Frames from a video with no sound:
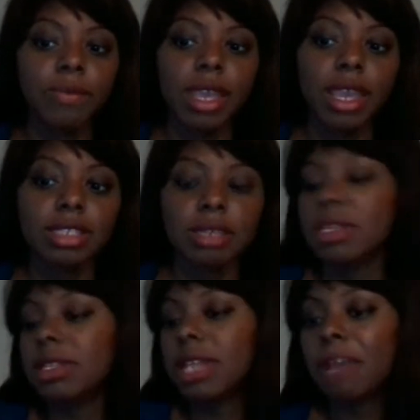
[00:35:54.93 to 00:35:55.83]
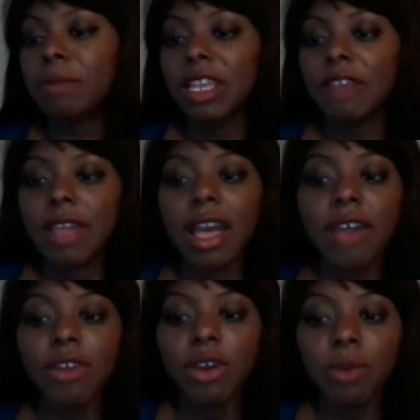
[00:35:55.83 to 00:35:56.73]
it's something that I believe that
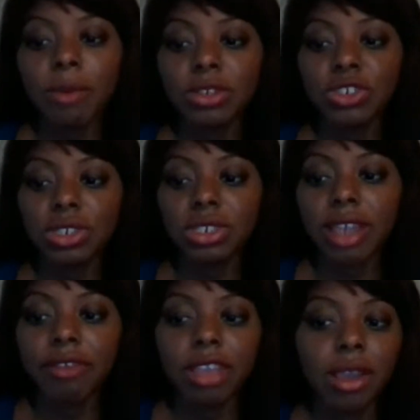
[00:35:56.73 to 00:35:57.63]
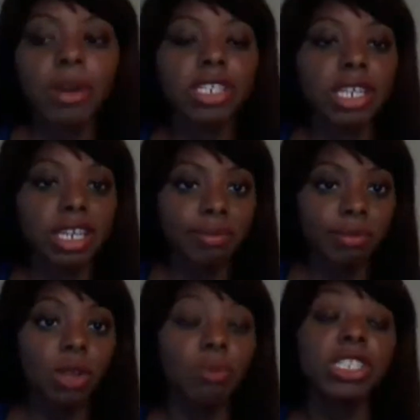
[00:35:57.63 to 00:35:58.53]
other women should definitely
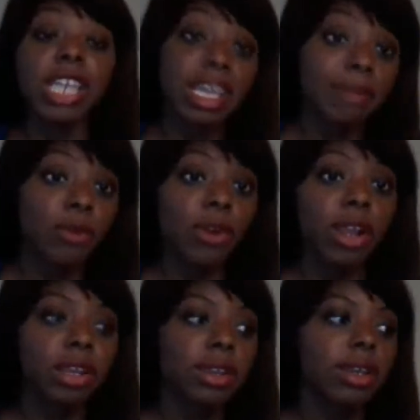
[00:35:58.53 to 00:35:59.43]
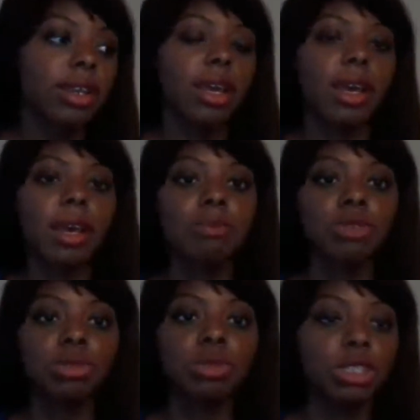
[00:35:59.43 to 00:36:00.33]
partake in more, to
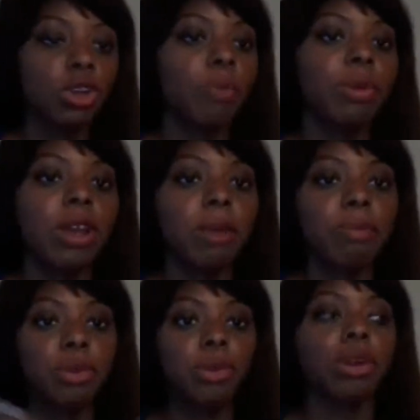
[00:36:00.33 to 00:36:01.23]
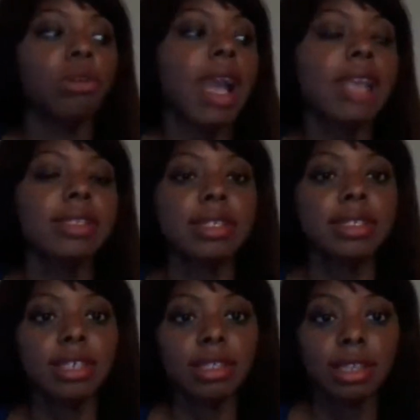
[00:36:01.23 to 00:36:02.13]
really open up your horizons
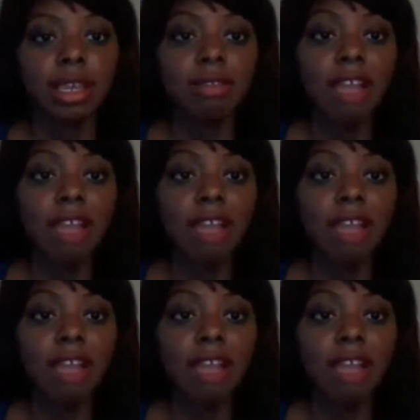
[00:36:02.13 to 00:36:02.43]
and life